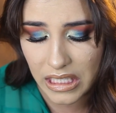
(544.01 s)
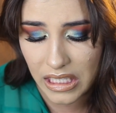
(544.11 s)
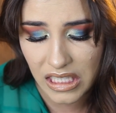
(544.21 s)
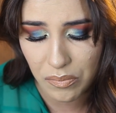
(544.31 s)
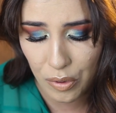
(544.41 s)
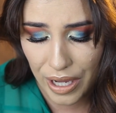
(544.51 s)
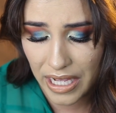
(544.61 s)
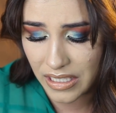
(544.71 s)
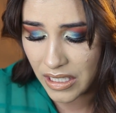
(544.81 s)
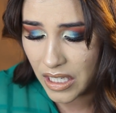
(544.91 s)
in this
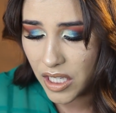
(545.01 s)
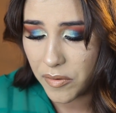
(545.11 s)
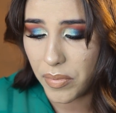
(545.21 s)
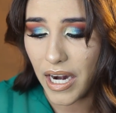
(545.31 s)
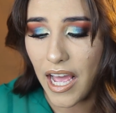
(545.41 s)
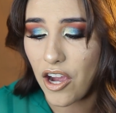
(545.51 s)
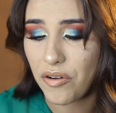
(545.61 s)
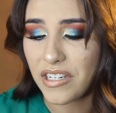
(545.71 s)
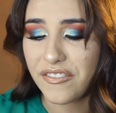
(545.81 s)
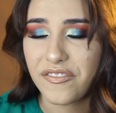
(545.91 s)
brand, but I
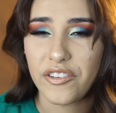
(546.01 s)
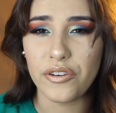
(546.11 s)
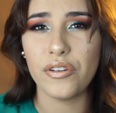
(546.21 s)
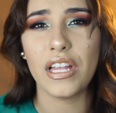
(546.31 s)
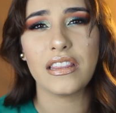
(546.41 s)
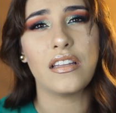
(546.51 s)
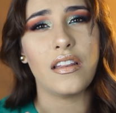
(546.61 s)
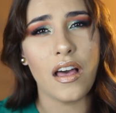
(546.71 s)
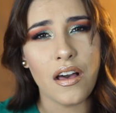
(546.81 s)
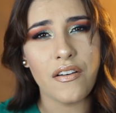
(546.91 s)
already feel like the
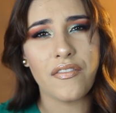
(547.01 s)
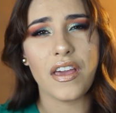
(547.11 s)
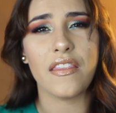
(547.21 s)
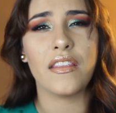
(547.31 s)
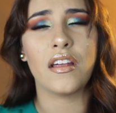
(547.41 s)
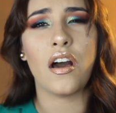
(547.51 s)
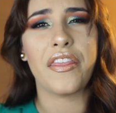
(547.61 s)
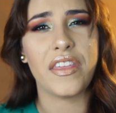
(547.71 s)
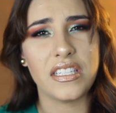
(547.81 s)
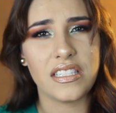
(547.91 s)
love and the
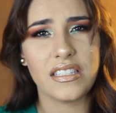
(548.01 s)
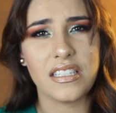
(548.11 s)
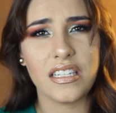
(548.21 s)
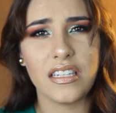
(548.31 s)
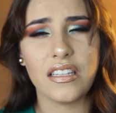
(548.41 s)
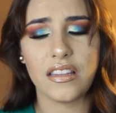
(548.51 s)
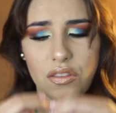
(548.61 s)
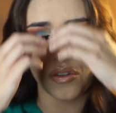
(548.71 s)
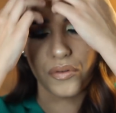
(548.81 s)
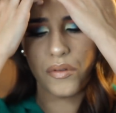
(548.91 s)
authenticity
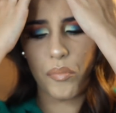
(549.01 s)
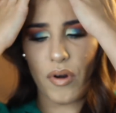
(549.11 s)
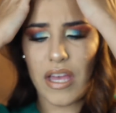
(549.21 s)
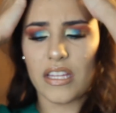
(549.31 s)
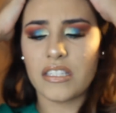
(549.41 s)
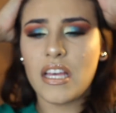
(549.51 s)
through the brand,